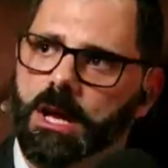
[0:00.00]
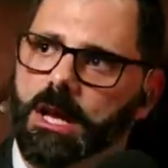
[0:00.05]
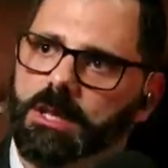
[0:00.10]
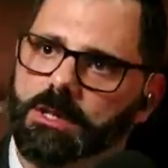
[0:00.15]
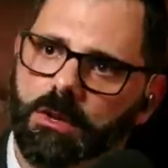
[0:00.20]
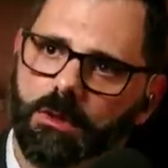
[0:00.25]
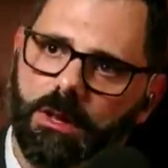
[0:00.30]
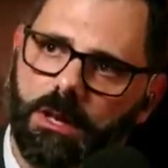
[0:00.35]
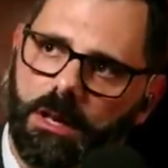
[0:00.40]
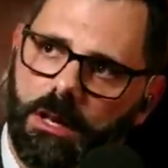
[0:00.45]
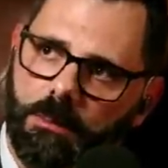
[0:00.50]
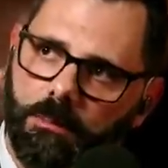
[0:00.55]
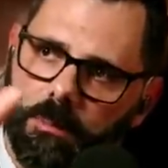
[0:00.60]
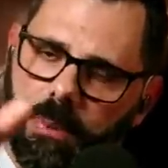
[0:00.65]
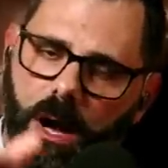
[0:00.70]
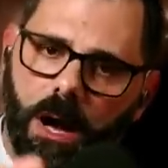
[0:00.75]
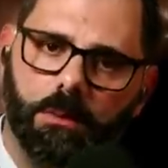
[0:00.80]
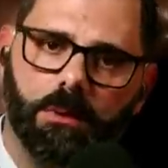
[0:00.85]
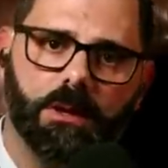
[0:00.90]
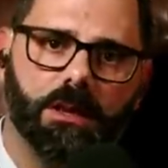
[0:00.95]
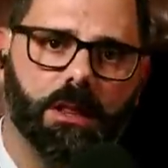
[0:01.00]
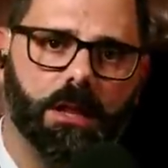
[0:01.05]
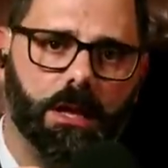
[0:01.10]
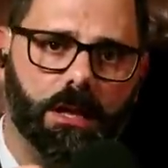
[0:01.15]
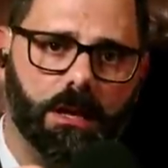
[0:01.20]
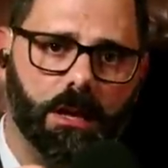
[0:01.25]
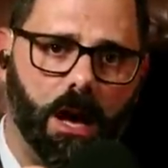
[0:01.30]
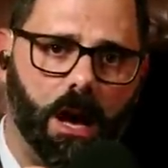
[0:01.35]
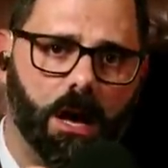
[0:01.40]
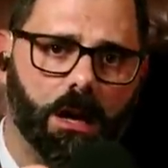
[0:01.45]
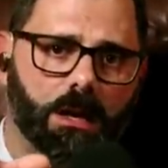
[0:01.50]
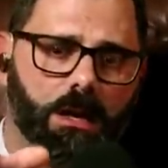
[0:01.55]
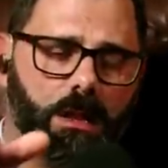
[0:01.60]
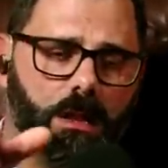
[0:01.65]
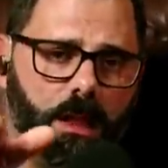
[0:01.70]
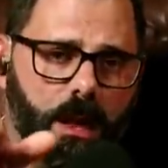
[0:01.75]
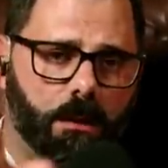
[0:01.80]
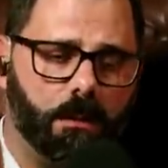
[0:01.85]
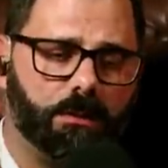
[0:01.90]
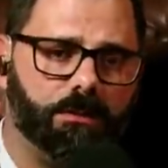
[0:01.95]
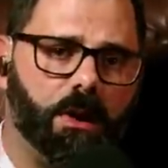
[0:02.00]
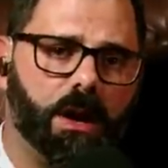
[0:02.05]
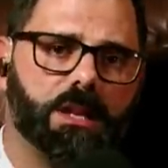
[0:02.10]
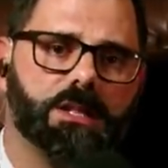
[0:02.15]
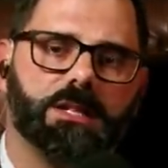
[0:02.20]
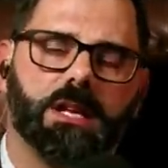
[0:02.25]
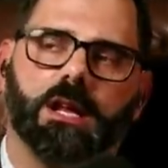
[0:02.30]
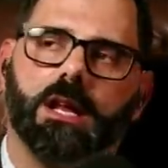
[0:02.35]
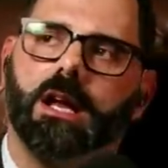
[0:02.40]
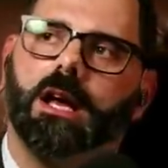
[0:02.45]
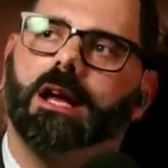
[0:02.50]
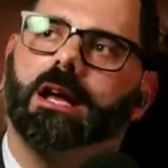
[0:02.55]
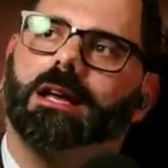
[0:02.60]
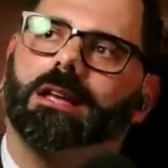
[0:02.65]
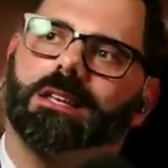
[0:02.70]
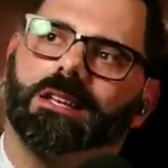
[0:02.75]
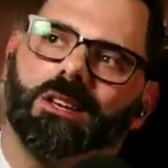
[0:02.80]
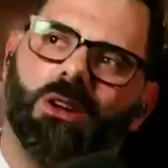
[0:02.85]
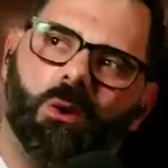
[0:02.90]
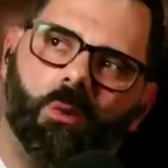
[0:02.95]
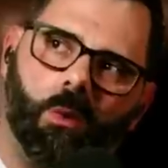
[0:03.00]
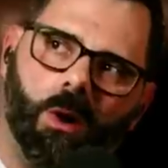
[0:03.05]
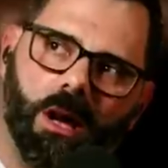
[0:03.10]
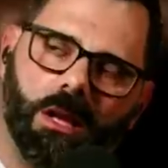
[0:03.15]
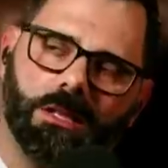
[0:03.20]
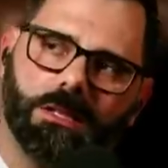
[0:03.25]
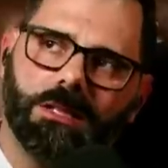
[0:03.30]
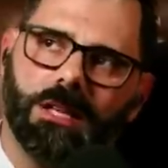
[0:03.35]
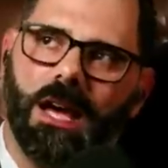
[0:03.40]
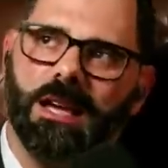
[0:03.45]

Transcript: So then he publicly clarified and said, you know what?